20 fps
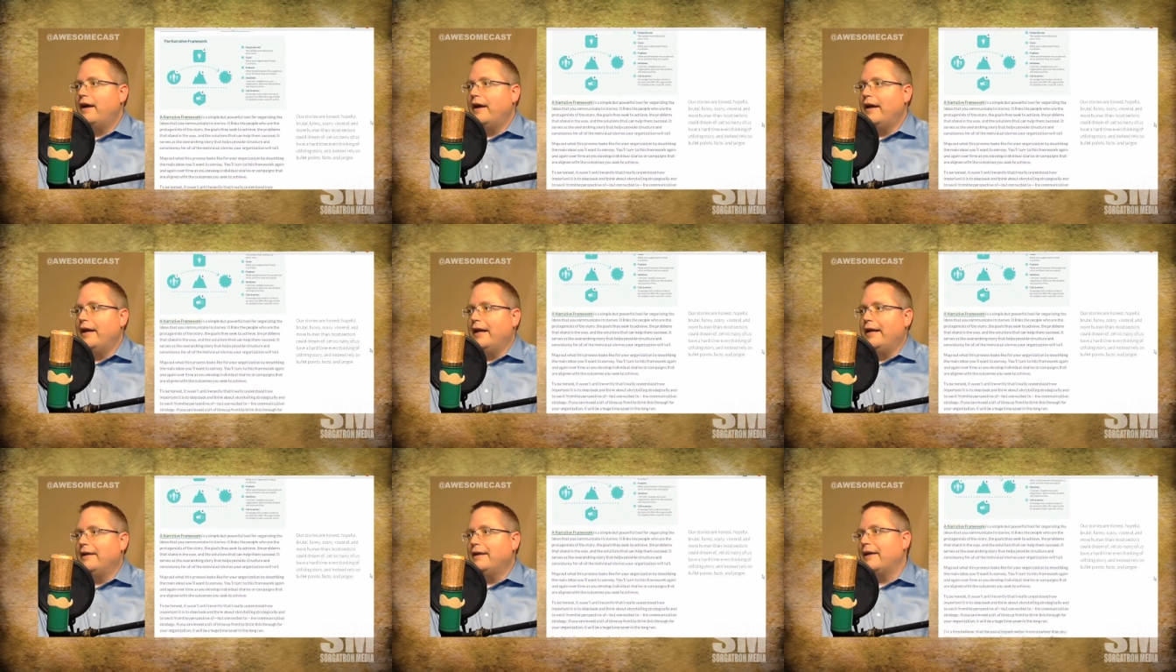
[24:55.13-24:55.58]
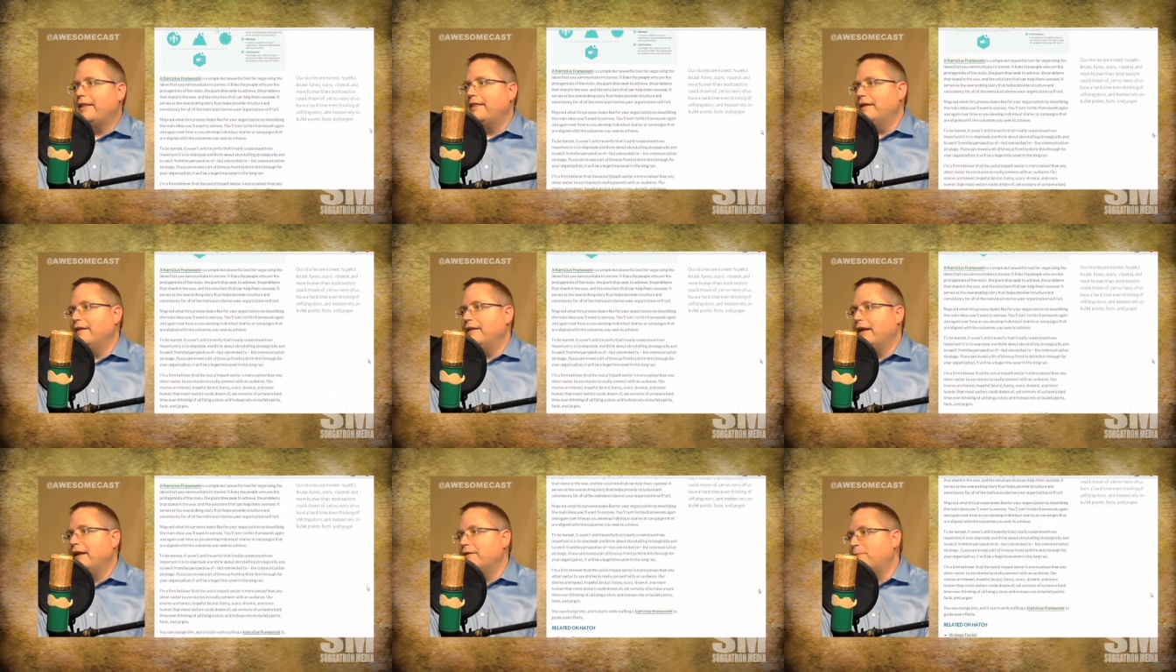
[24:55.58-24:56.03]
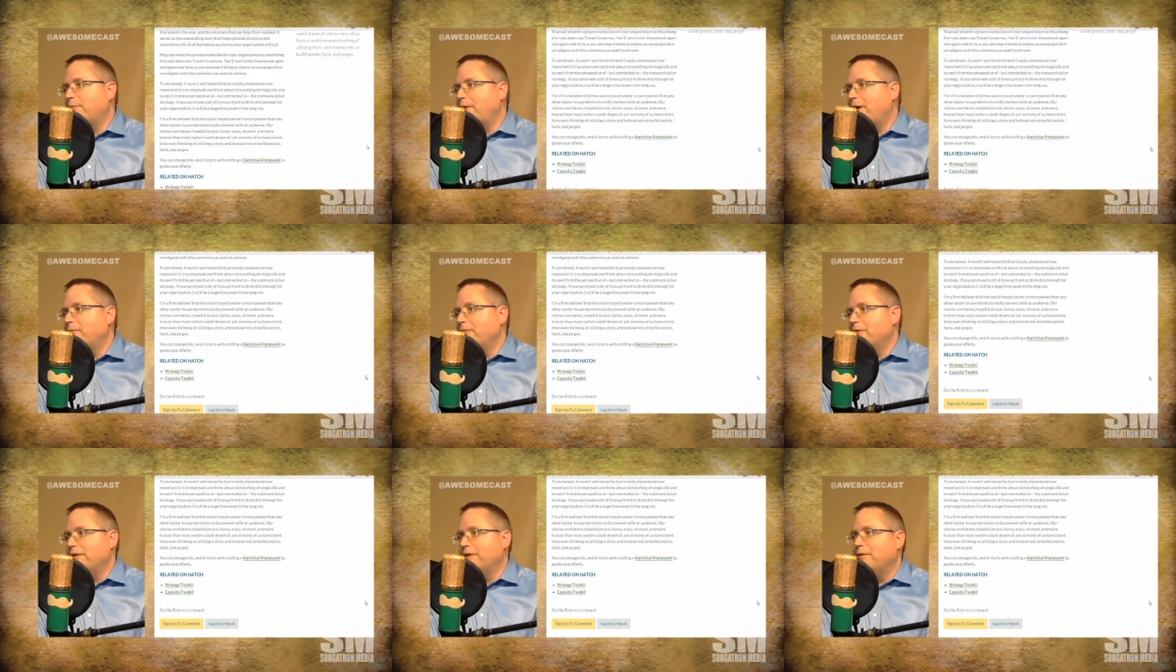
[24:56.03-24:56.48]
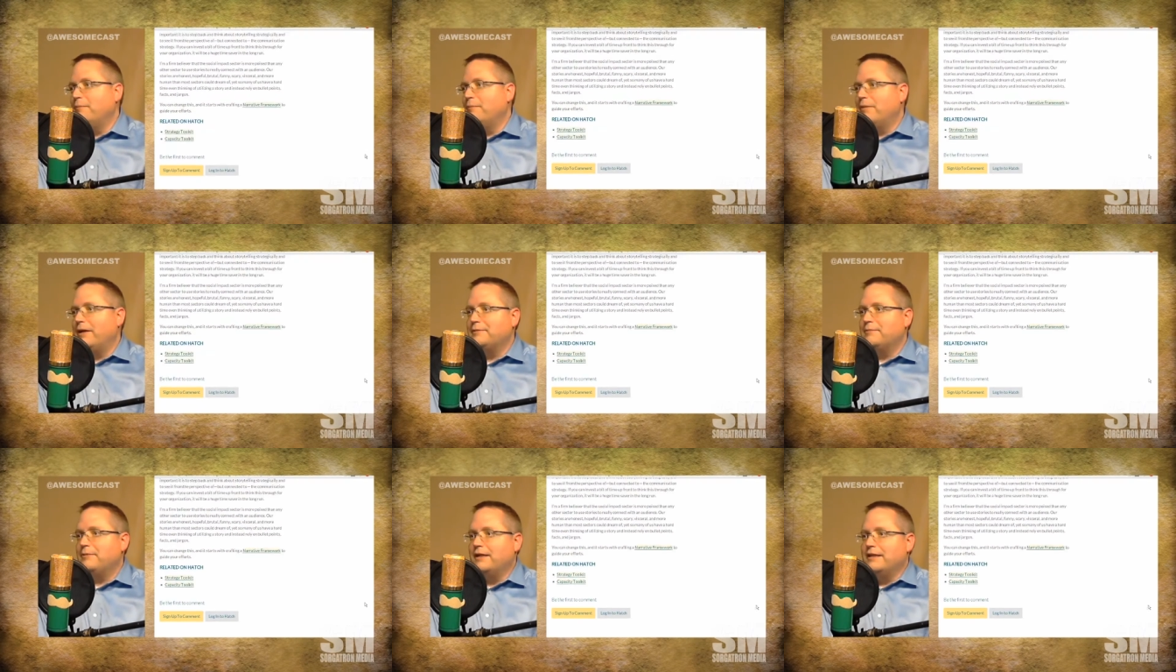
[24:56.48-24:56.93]
And I think that's probably the
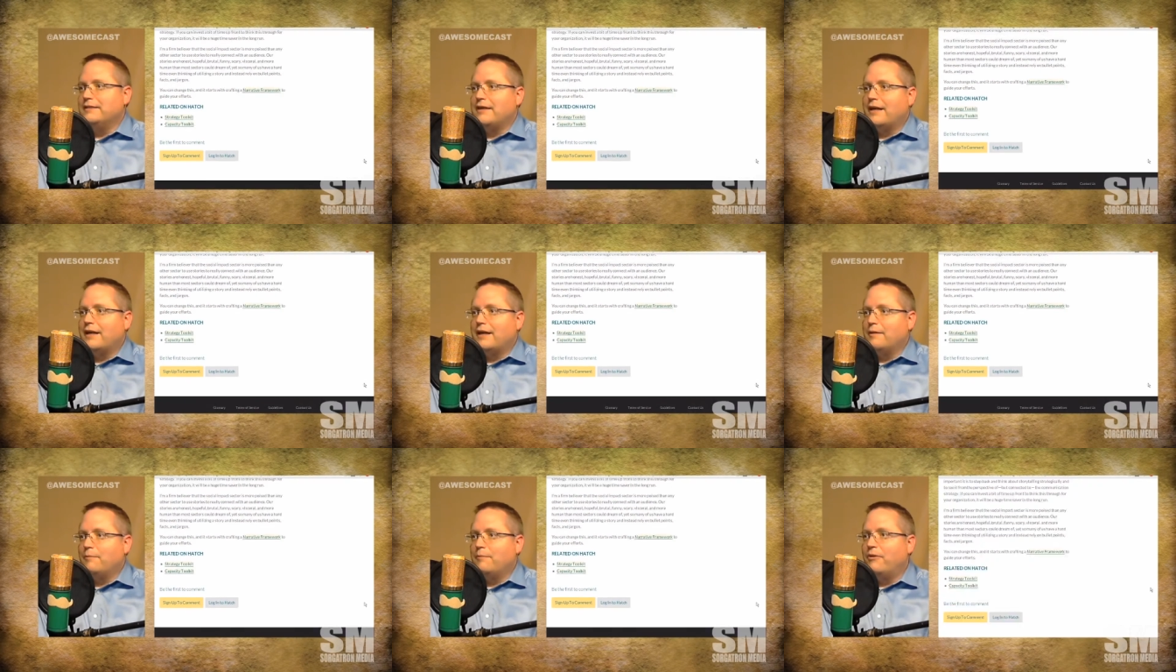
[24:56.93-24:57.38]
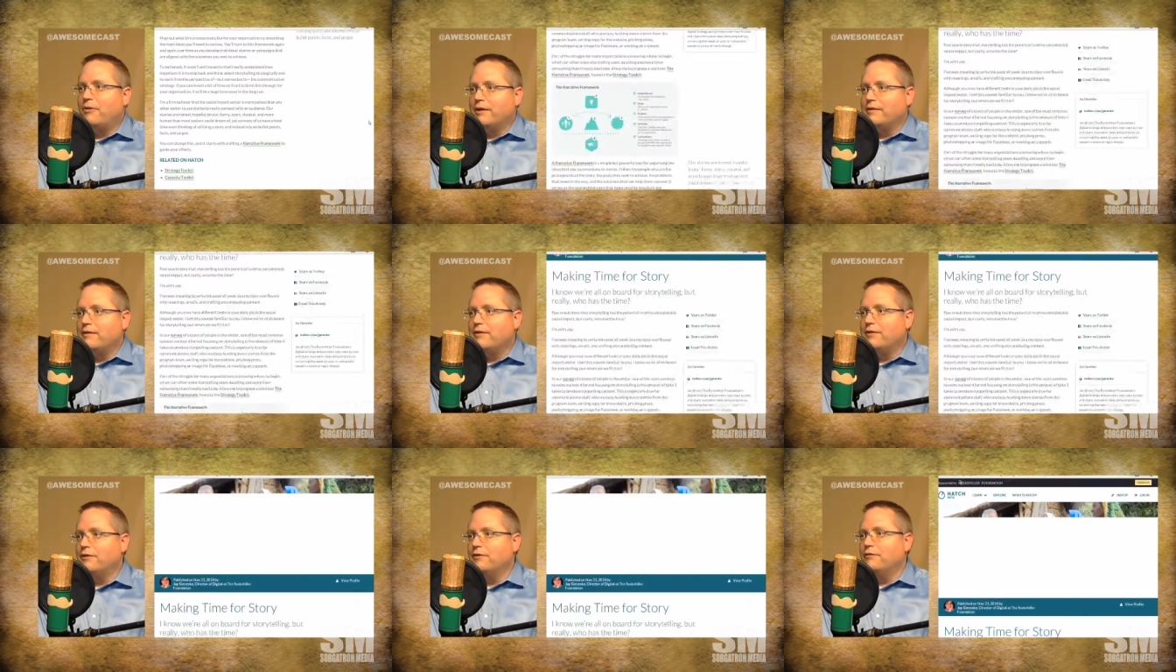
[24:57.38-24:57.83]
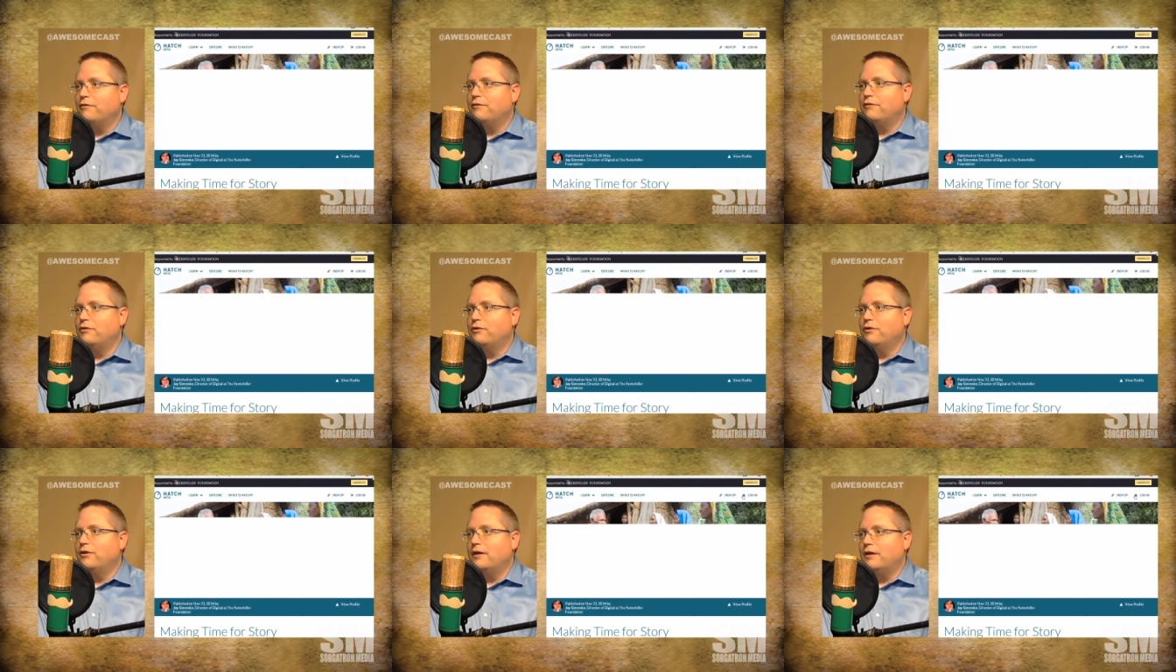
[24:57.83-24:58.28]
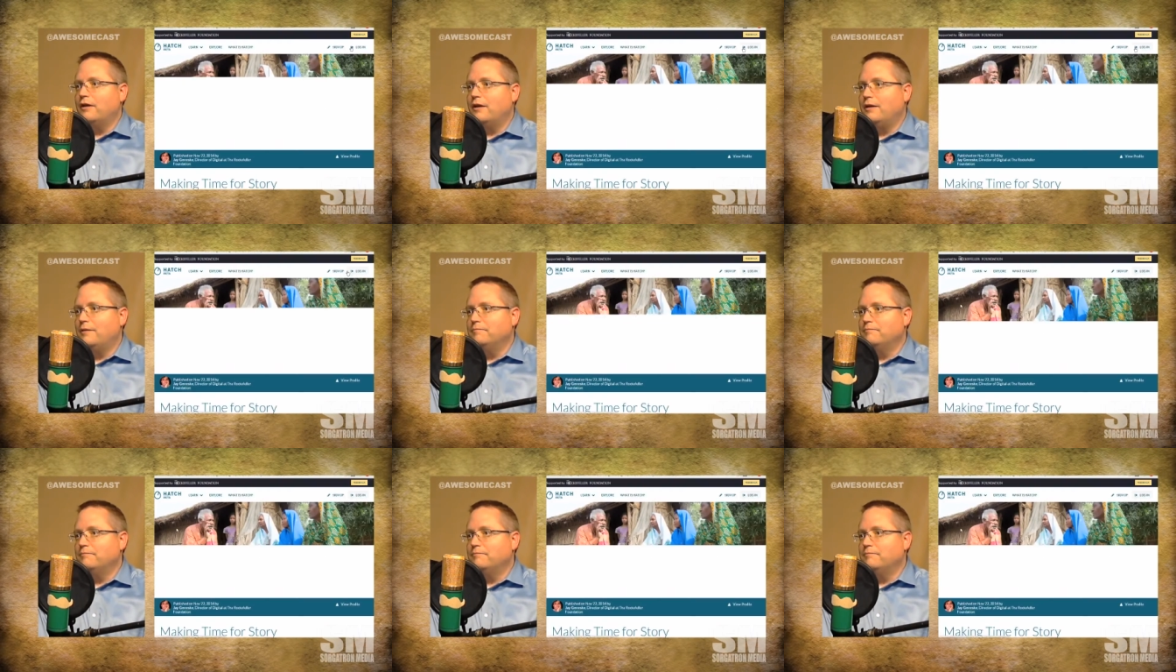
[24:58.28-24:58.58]
best place I could point to for